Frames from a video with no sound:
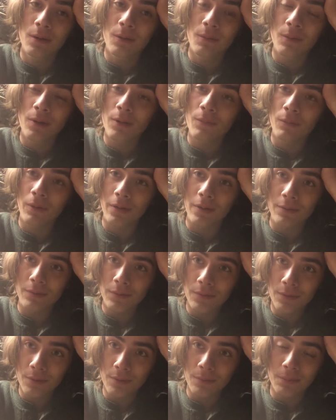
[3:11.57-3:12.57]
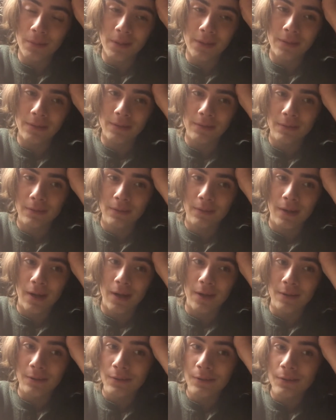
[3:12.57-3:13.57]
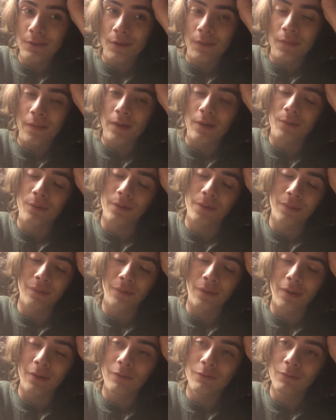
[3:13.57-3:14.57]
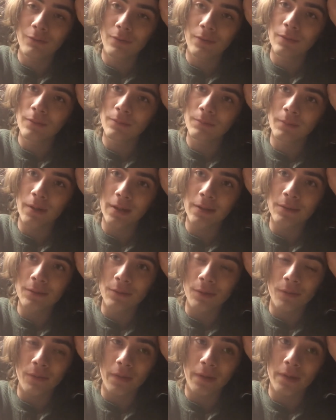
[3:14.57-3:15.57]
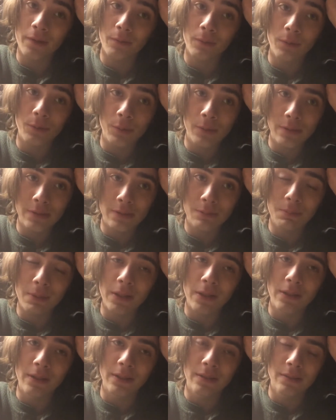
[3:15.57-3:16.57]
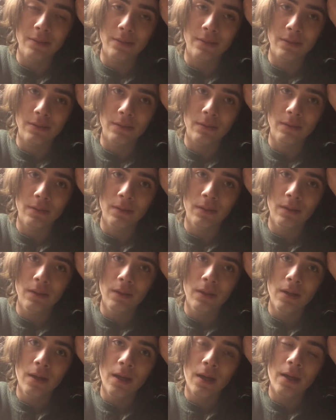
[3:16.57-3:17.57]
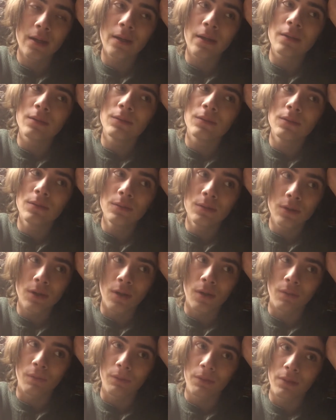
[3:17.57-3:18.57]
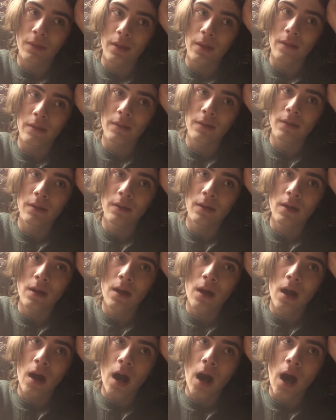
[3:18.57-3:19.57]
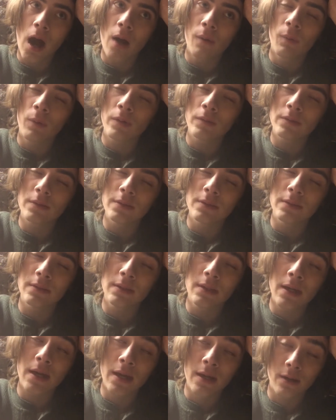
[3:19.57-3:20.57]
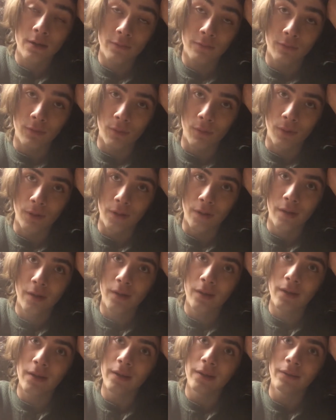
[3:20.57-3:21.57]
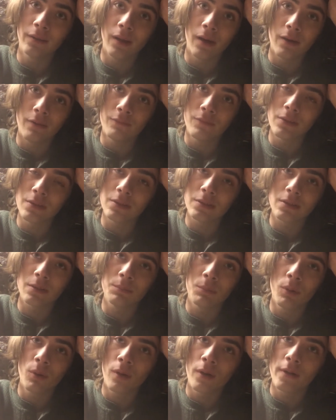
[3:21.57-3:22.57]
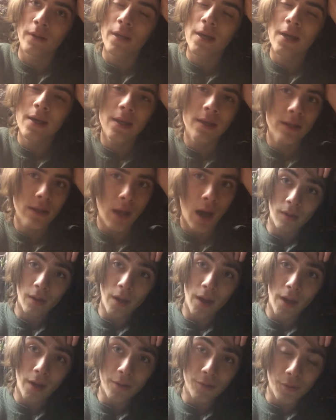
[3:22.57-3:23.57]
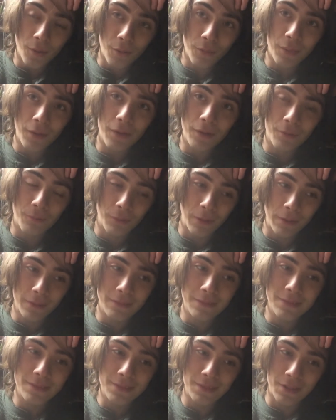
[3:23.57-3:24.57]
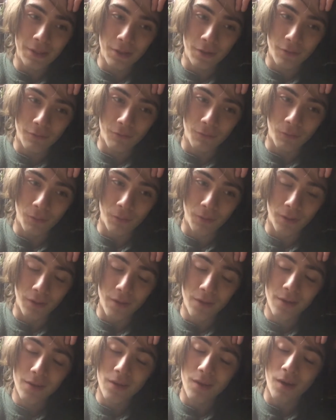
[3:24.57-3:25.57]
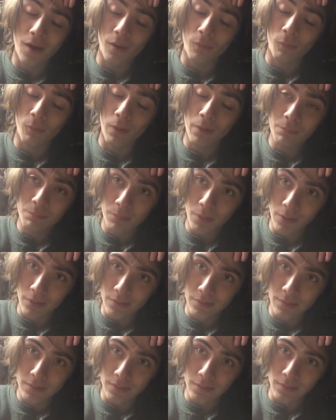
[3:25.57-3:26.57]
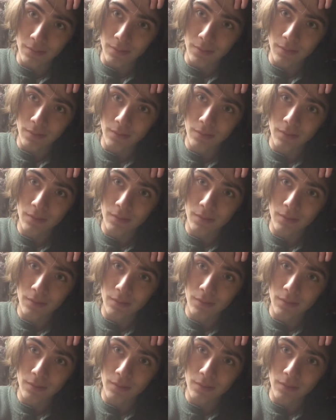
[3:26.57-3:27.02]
what I want to do, but I do know that I want to love. I do know that I want to experience. And I do know that I want to care for and love and support. I know that I want to care for not one person